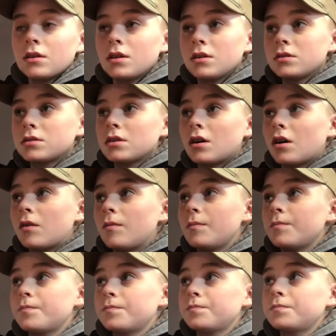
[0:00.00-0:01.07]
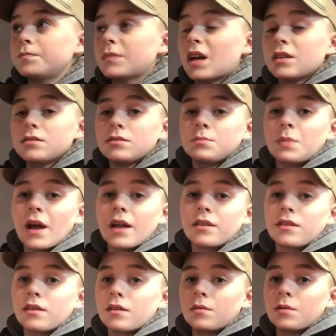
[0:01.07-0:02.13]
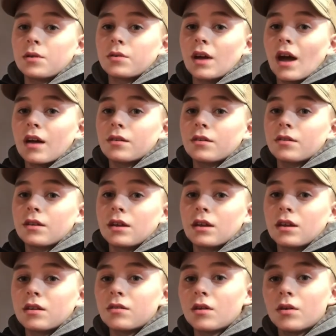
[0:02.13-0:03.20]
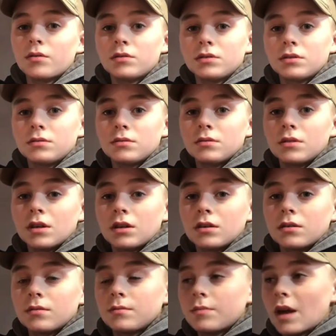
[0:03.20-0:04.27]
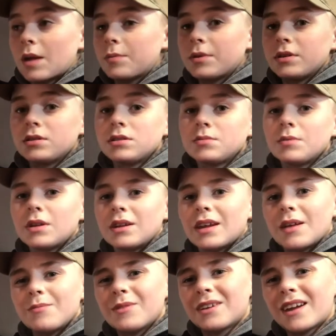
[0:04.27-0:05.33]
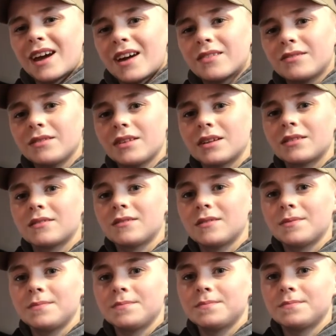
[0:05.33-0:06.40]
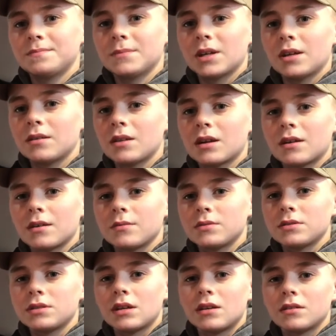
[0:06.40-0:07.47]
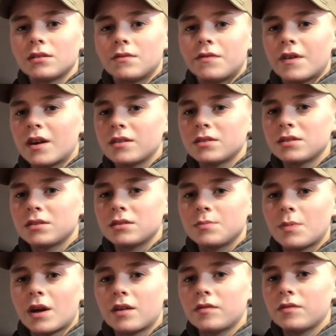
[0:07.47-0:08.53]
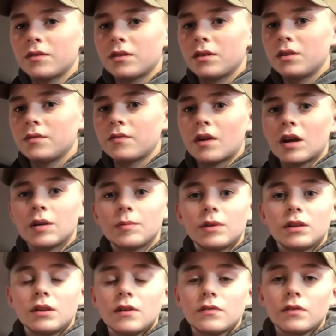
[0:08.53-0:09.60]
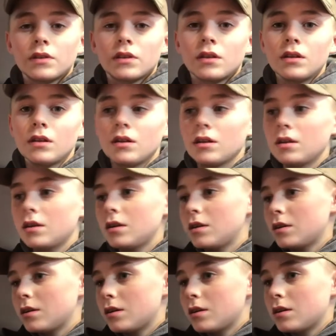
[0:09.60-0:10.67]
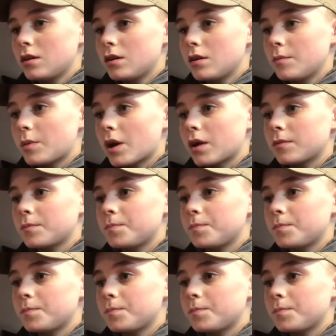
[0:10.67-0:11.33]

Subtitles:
So that's a bad thing about cattle. They get grown in bad places. But again, with cattle, like I was saying, the farts, it's bad for the environment and everything. But